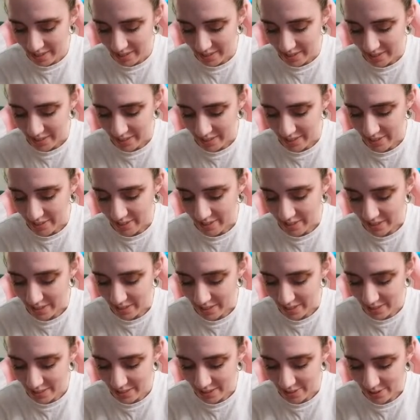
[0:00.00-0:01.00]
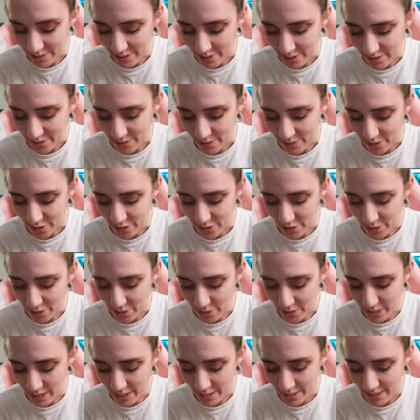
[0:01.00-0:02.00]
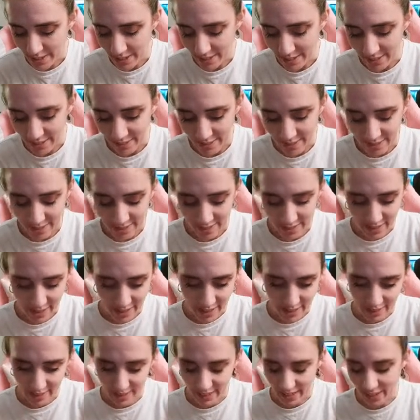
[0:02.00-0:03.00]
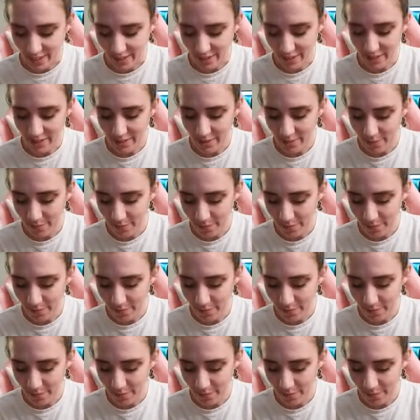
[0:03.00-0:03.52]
these stitches so I don't have to sew anything in later.